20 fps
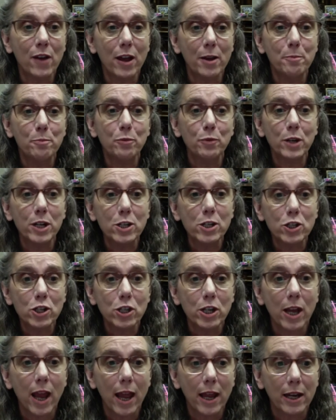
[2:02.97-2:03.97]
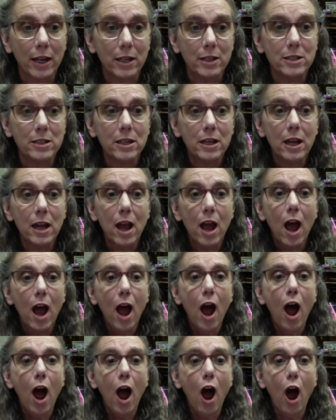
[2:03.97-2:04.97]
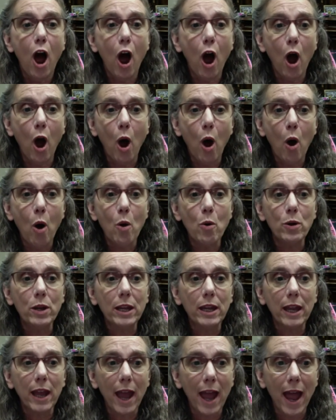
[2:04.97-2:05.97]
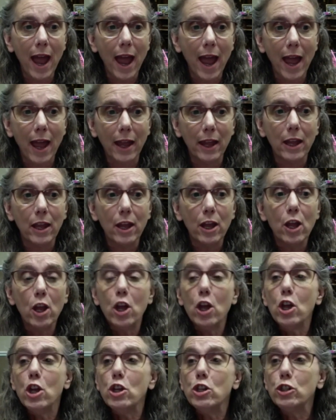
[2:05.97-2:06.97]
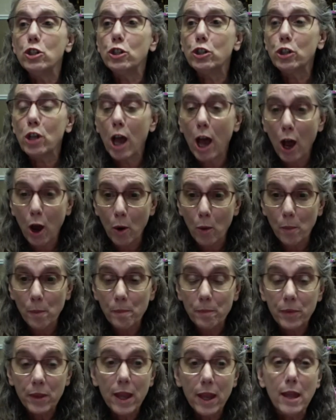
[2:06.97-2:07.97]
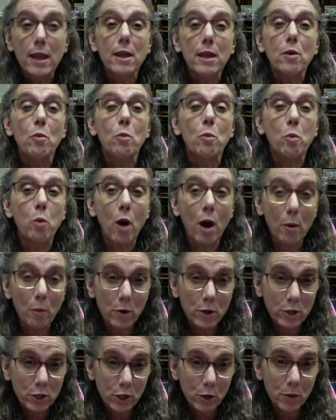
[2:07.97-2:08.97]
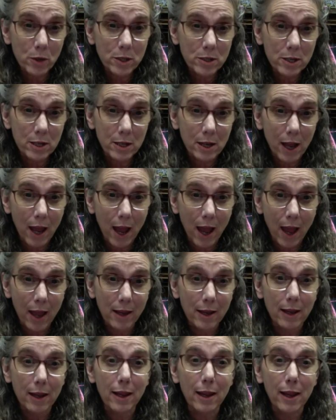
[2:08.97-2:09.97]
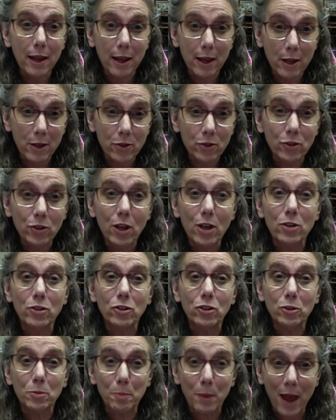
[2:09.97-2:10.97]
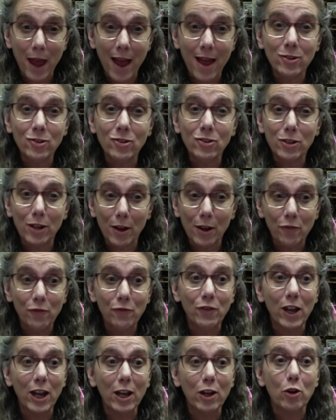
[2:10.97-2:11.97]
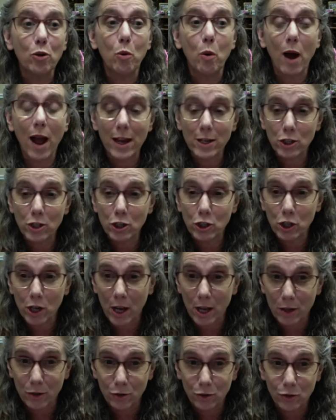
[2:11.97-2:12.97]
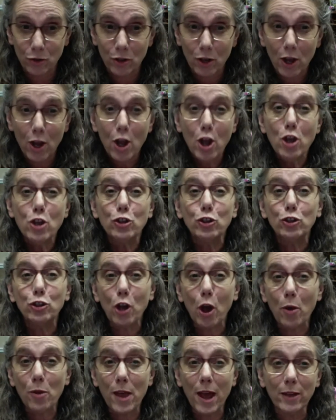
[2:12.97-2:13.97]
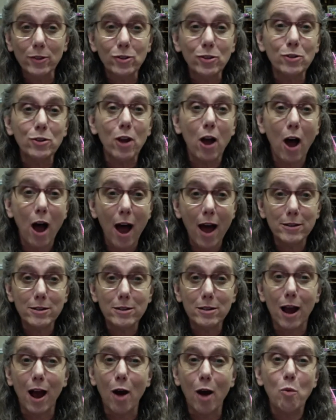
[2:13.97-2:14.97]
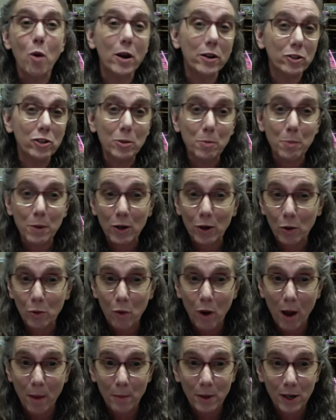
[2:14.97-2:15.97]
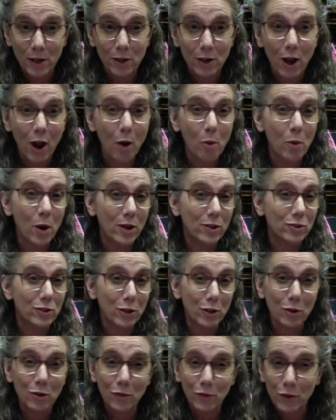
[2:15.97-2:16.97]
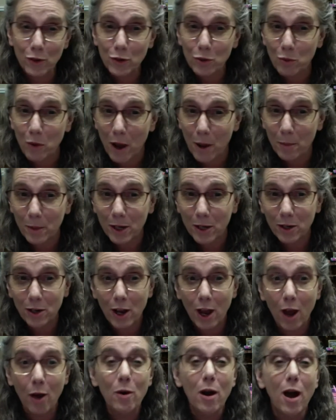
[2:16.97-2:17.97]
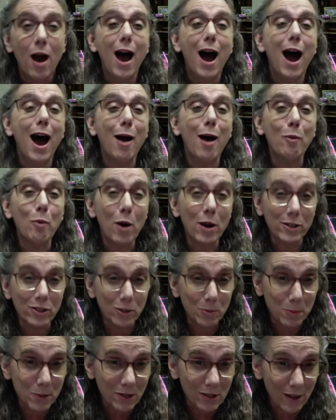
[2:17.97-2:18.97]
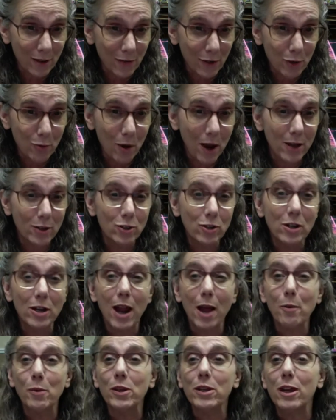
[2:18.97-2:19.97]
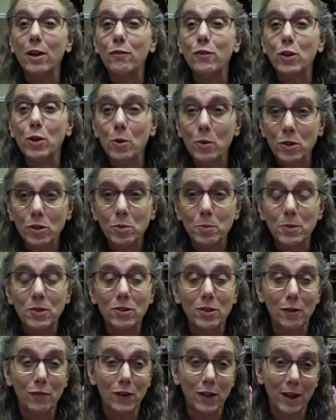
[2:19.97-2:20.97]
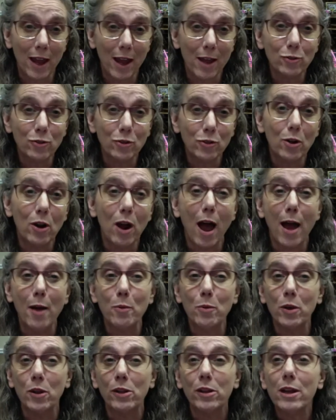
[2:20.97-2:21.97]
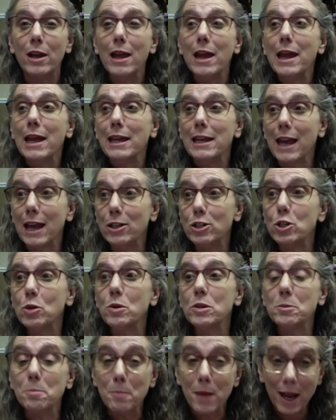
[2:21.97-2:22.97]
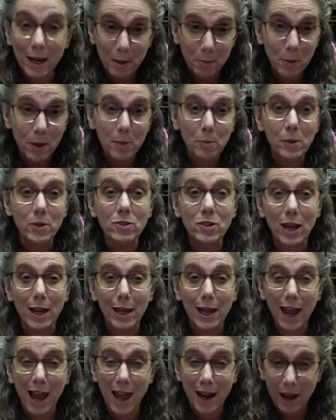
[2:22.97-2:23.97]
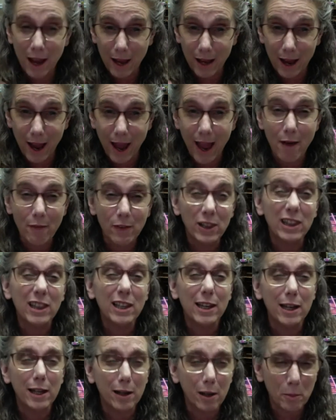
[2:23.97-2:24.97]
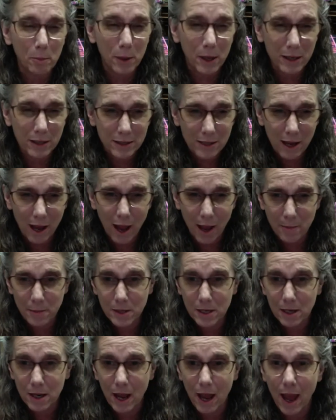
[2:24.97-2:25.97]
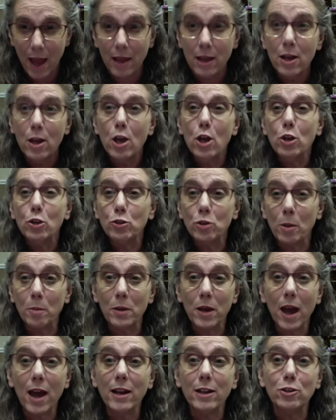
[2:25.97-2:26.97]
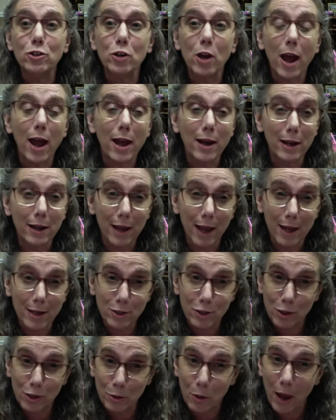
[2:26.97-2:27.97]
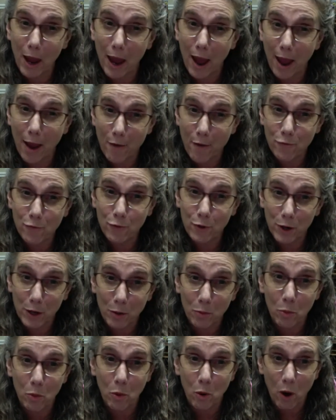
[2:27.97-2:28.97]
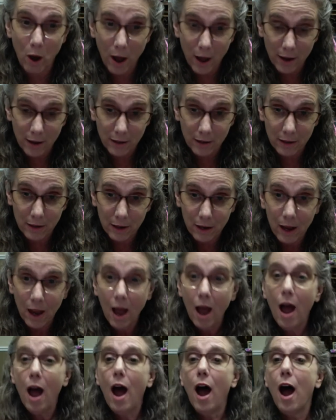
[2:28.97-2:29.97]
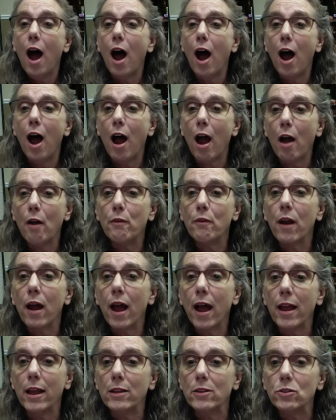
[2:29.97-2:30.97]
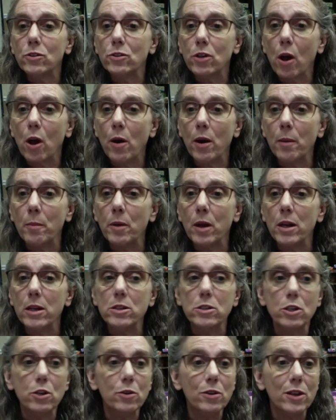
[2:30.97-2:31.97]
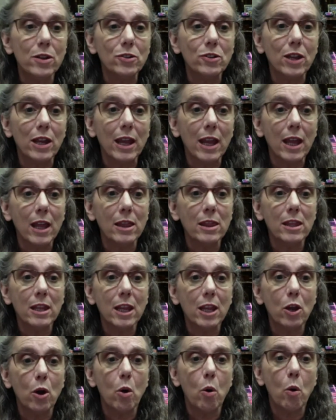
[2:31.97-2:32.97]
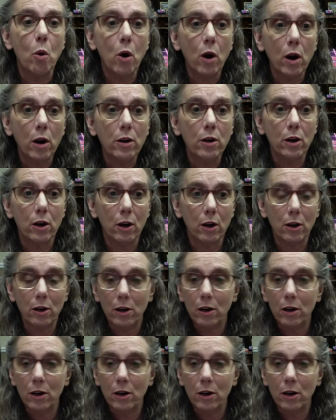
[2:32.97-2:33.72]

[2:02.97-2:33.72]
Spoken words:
I appreciate it. Okay. So what we're doing today is specific questions. So that's not what does spirit want me to know? What does the universe want me to know? I want a specific question. I will give you a specific answer. I will get to as many people as I can. I have a little bit of time today, so I'm going to try to get to everyone. All right, so, and I'm going to do this in the order.